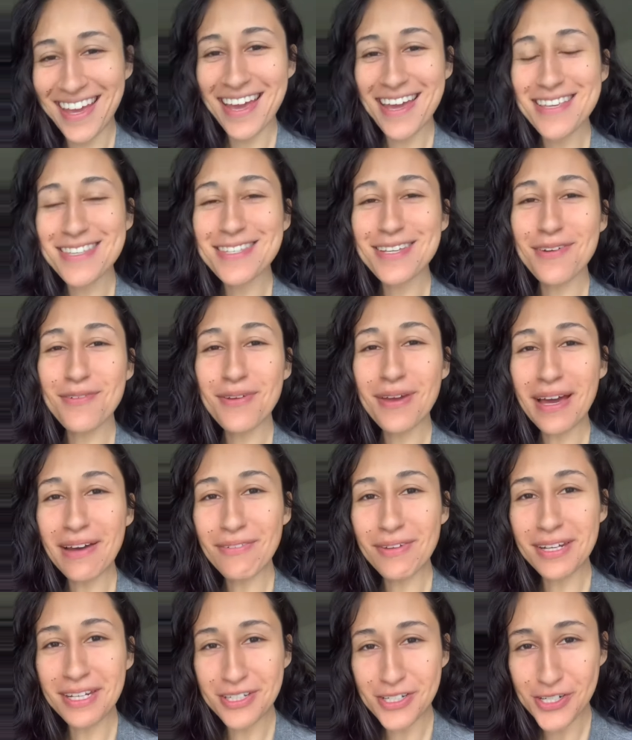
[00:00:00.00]
So if you have
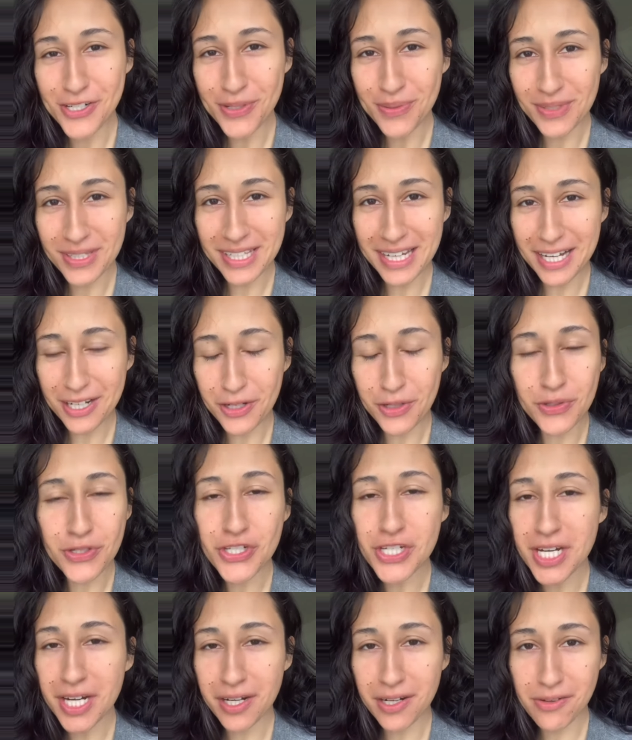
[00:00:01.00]
an issue with that, go
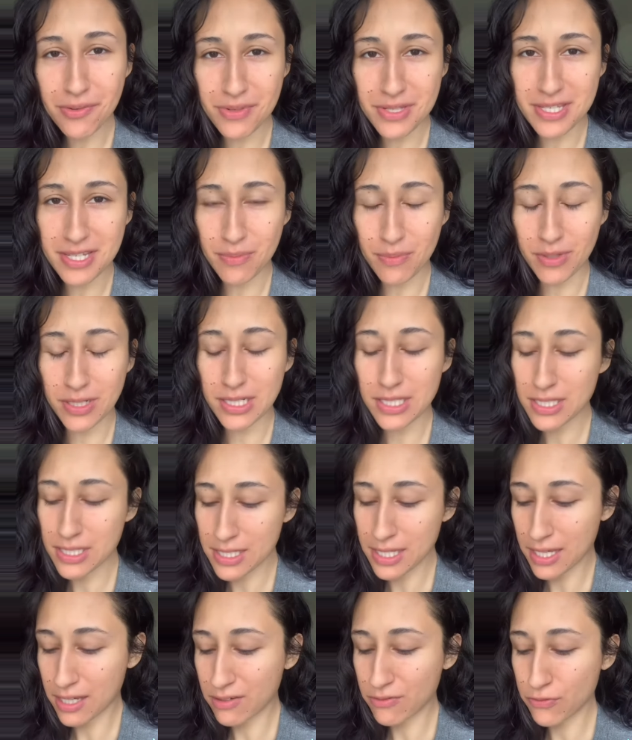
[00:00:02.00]
share it with someone. It's
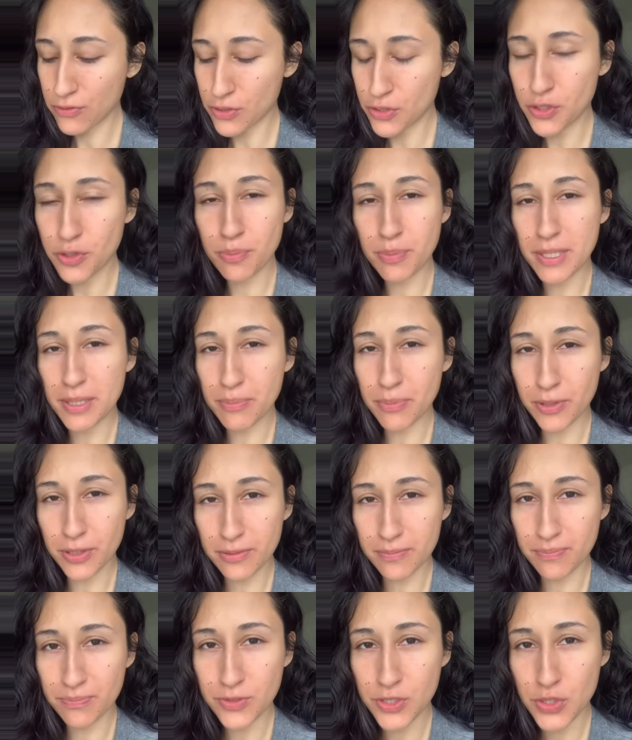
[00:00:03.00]
like for 2 people,
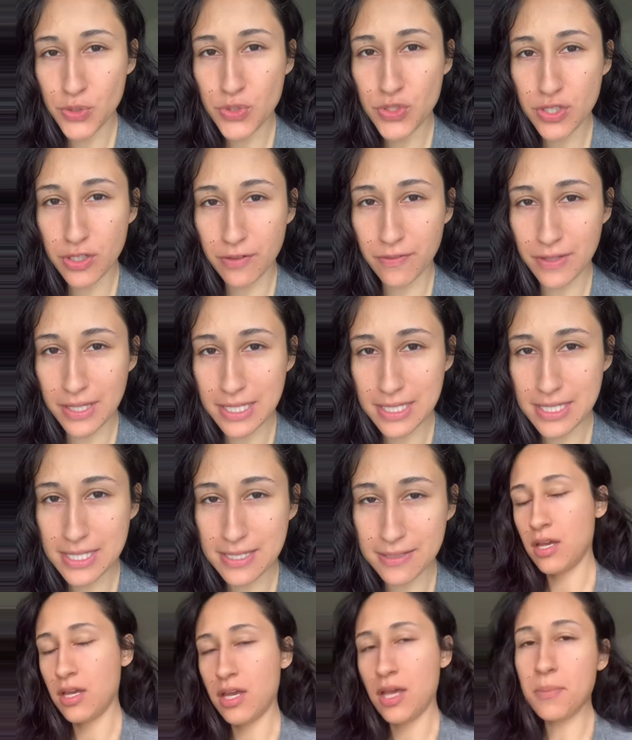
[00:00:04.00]
2 servings.
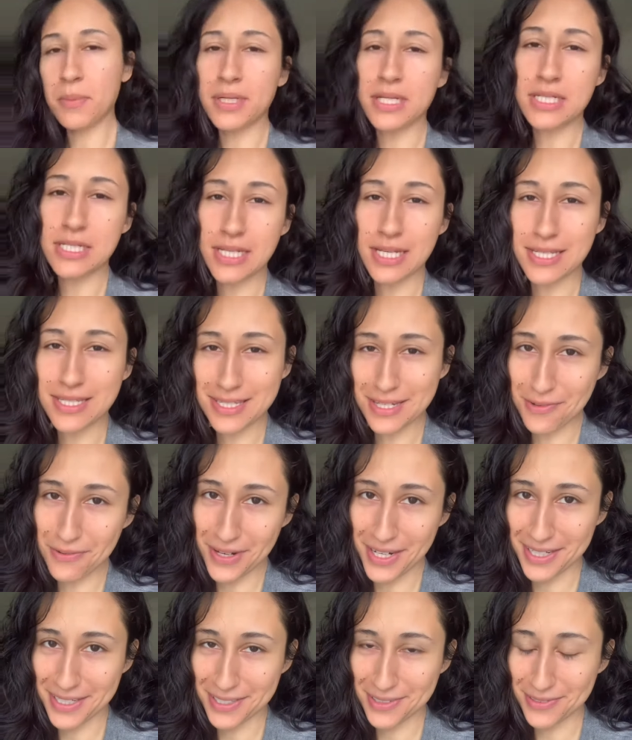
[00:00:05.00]
I'm gonna taste it
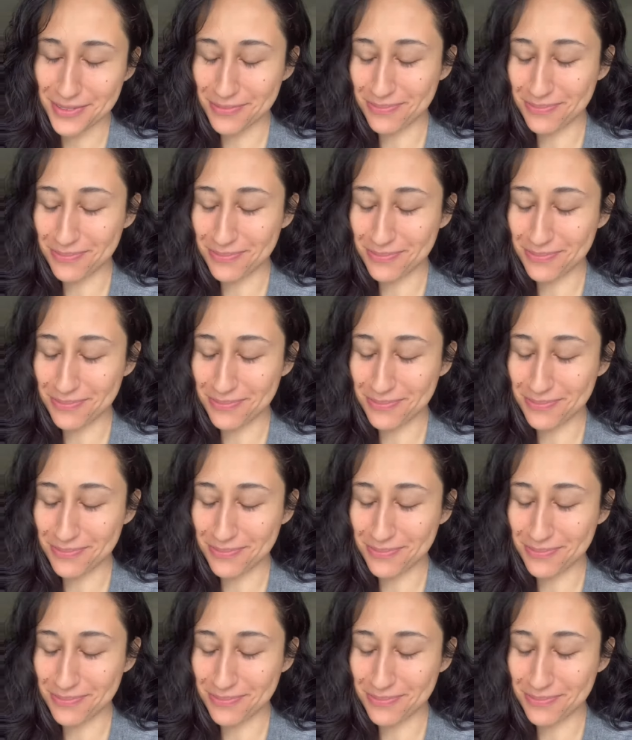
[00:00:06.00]
right now.